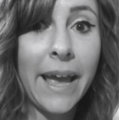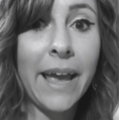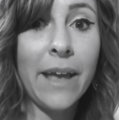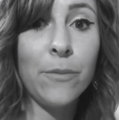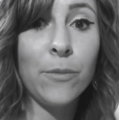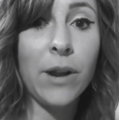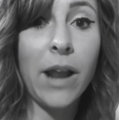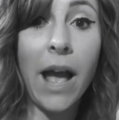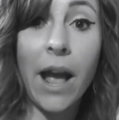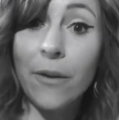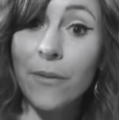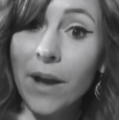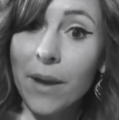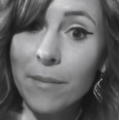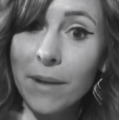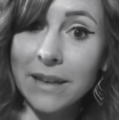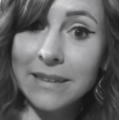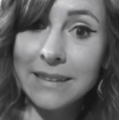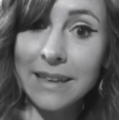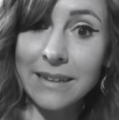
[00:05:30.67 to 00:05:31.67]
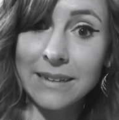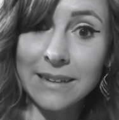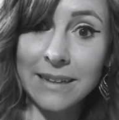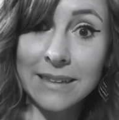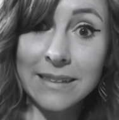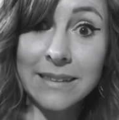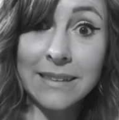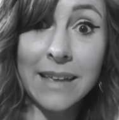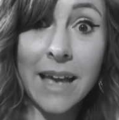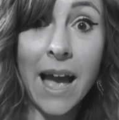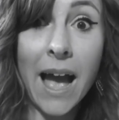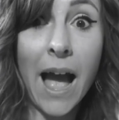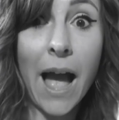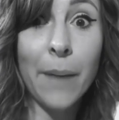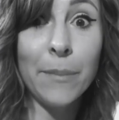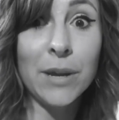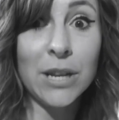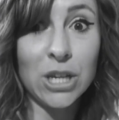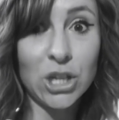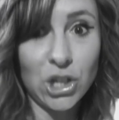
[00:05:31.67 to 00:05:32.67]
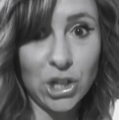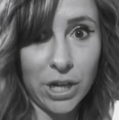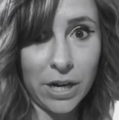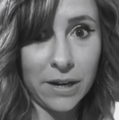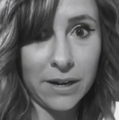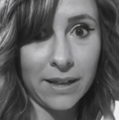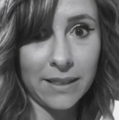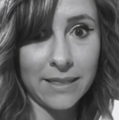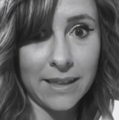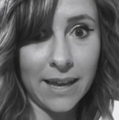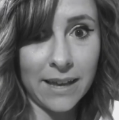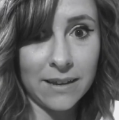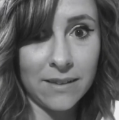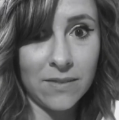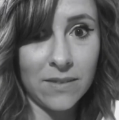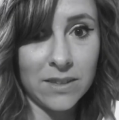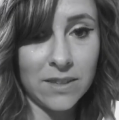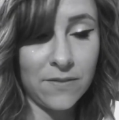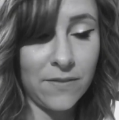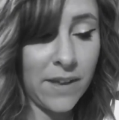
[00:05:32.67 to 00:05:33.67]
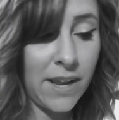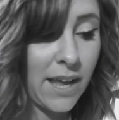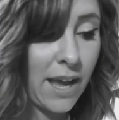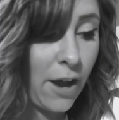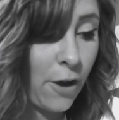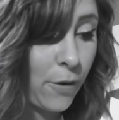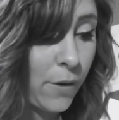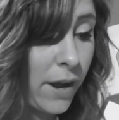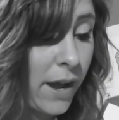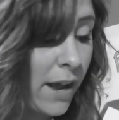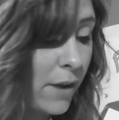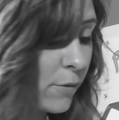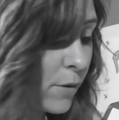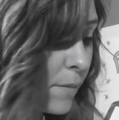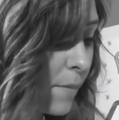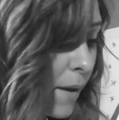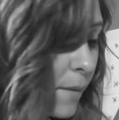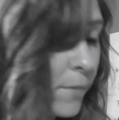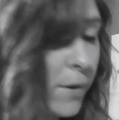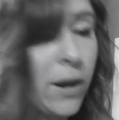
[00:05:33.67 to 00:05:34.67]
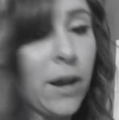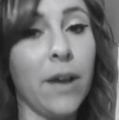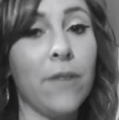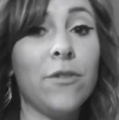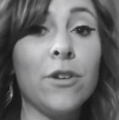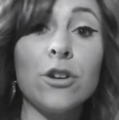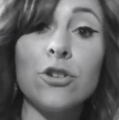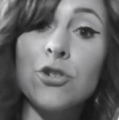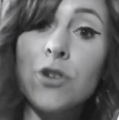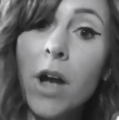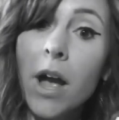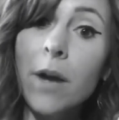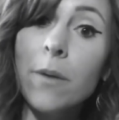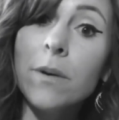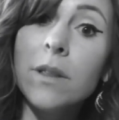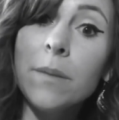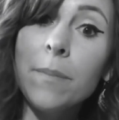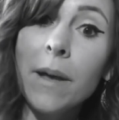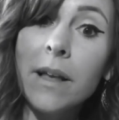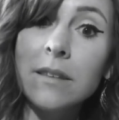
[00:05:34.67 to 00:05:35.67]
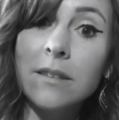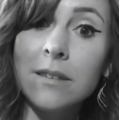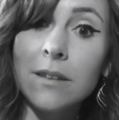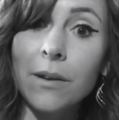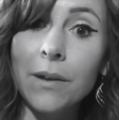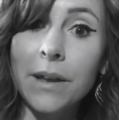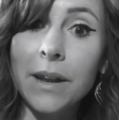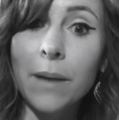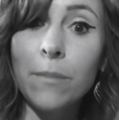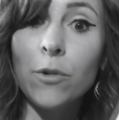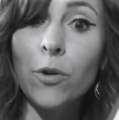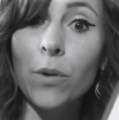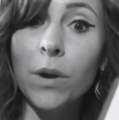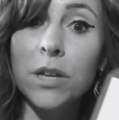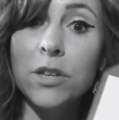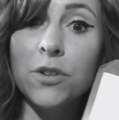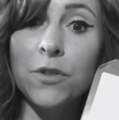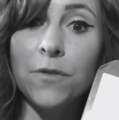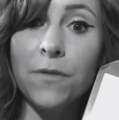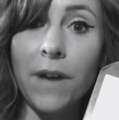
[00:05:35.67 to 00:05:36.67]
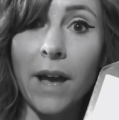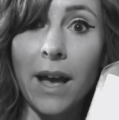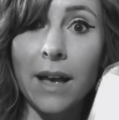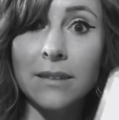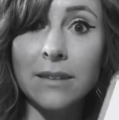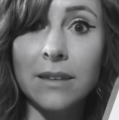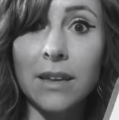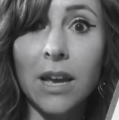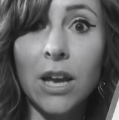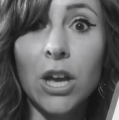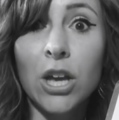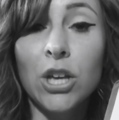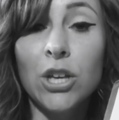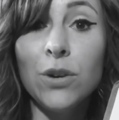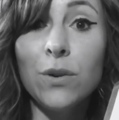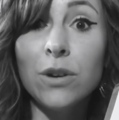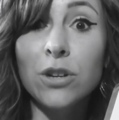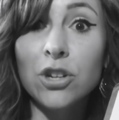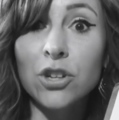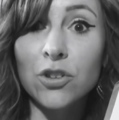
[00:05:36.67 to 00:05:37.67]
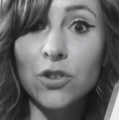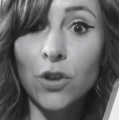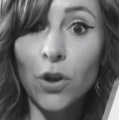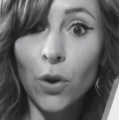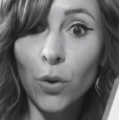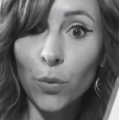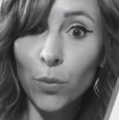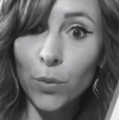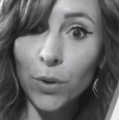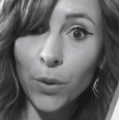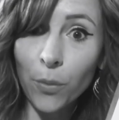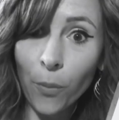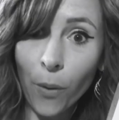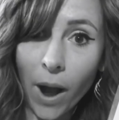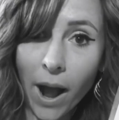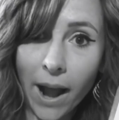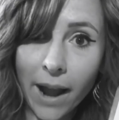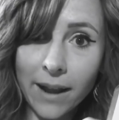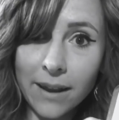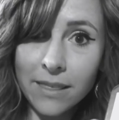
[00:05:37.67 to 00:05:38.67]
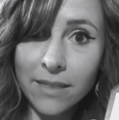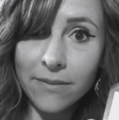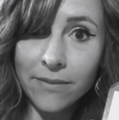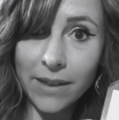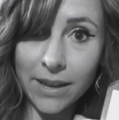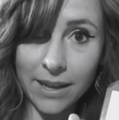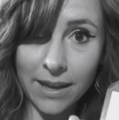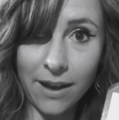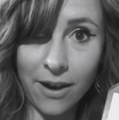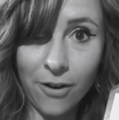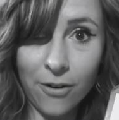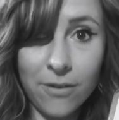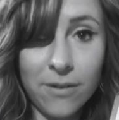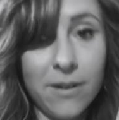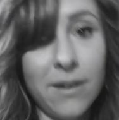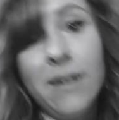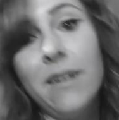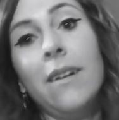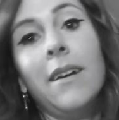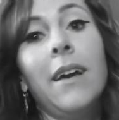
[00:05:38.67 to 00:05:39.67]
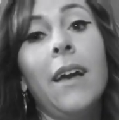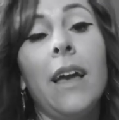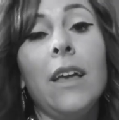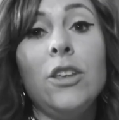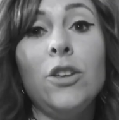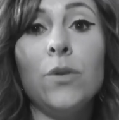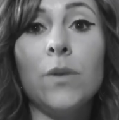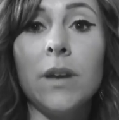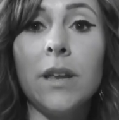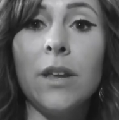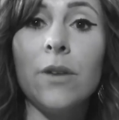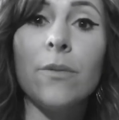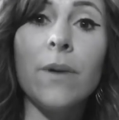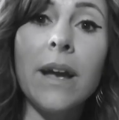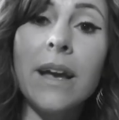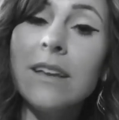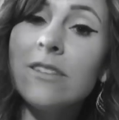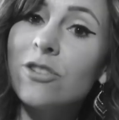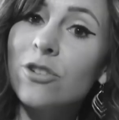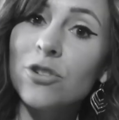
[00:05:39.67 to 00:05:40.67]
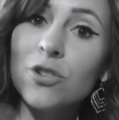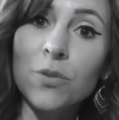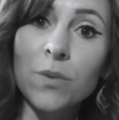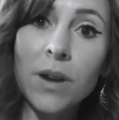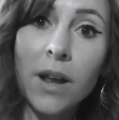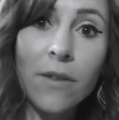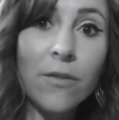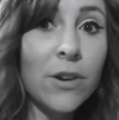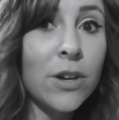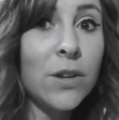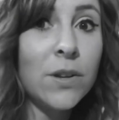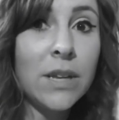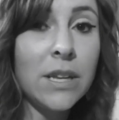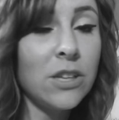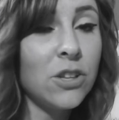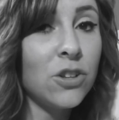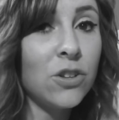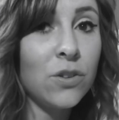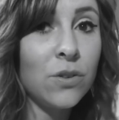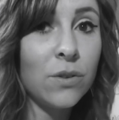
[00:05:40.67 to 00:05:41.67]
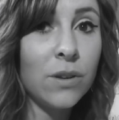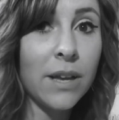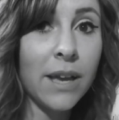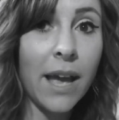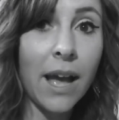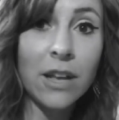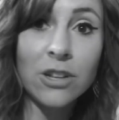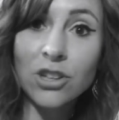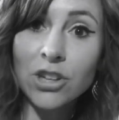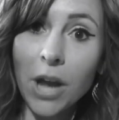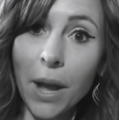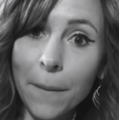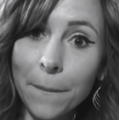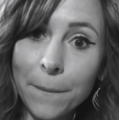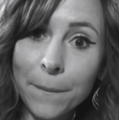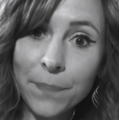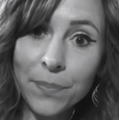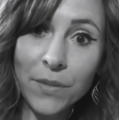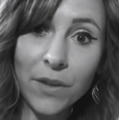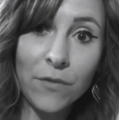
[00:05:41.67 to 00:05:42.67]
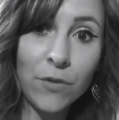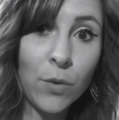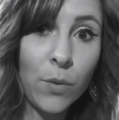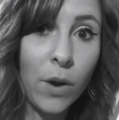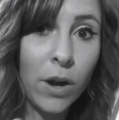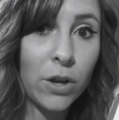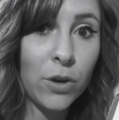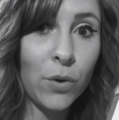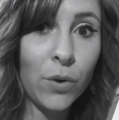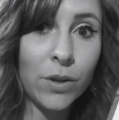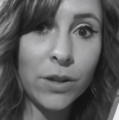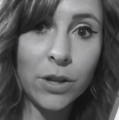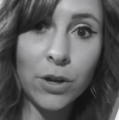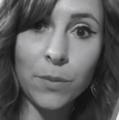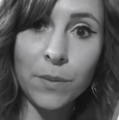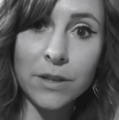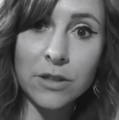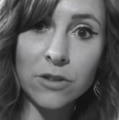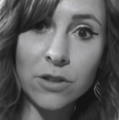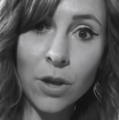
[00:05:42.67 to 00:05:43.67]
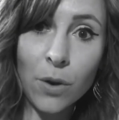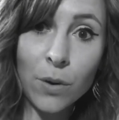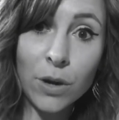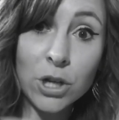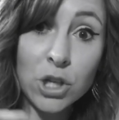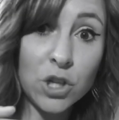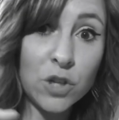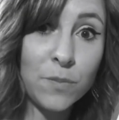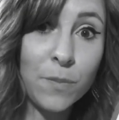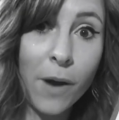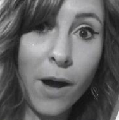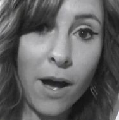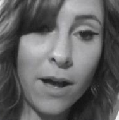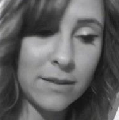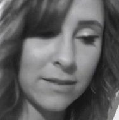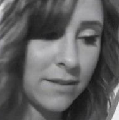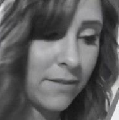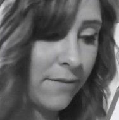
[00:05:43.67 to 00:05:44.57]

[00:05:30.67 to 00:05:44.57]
and when I write my sentence, I'm going to share it at the end of this video. And remember, if you're drawing with a pencil and I'm going too fast, you can just rewind the video and you can erase or do whatever you need to do to catch up. If you want to go a little bit slower, just pause the